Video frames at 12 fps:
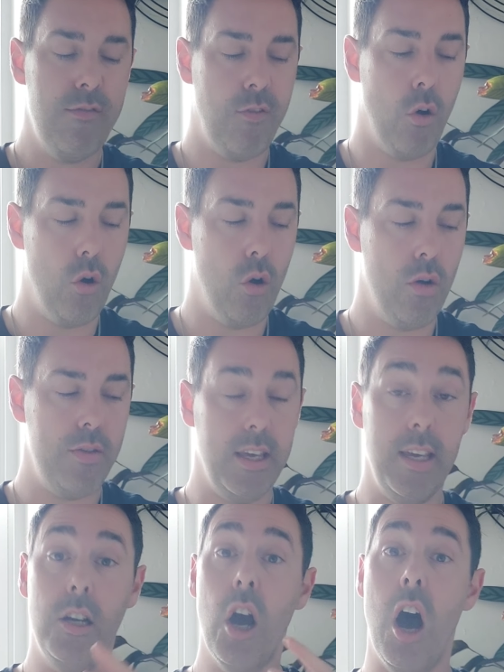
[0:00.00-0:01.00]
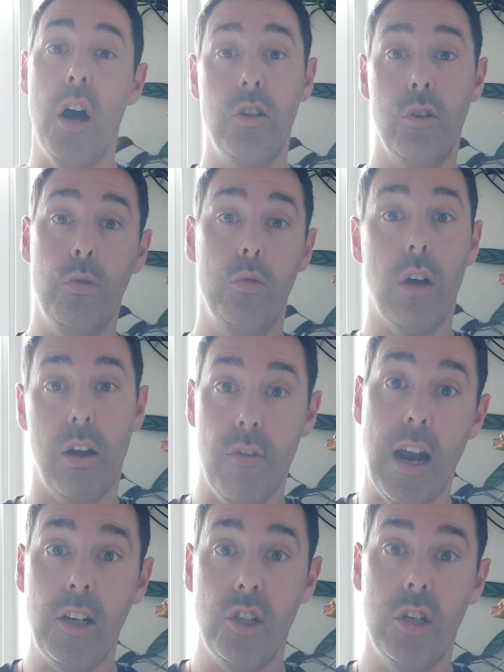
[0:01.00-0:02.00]
for the cardinal
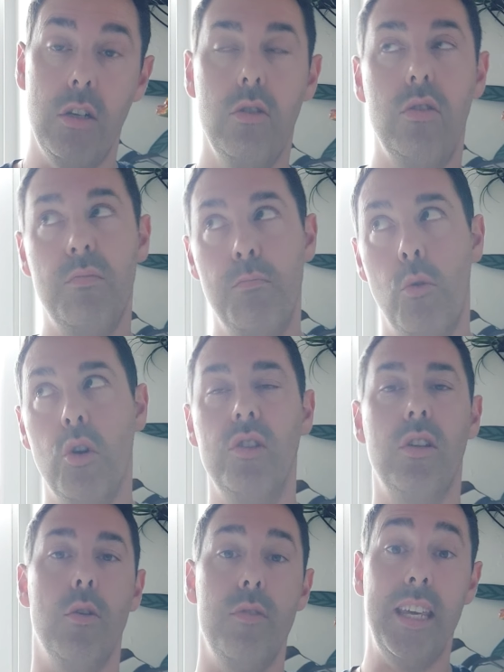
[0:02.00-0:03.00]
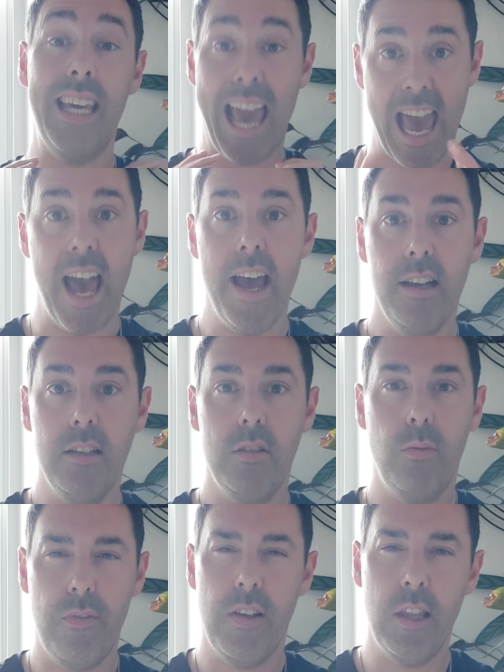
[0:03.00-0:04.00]
directions, more so the
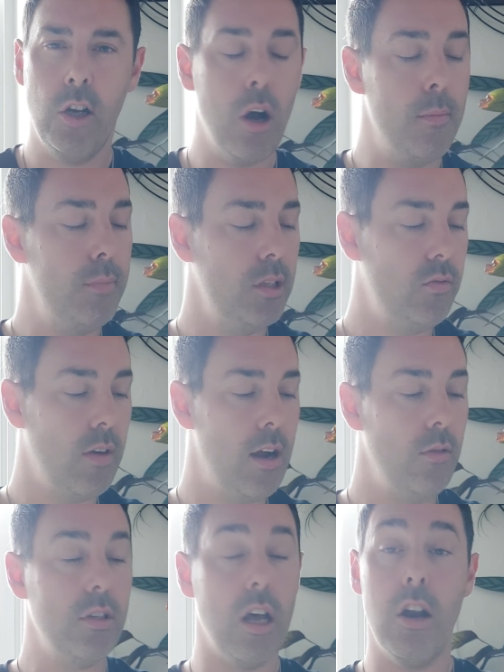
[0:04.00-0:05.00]
Airts within the compass round,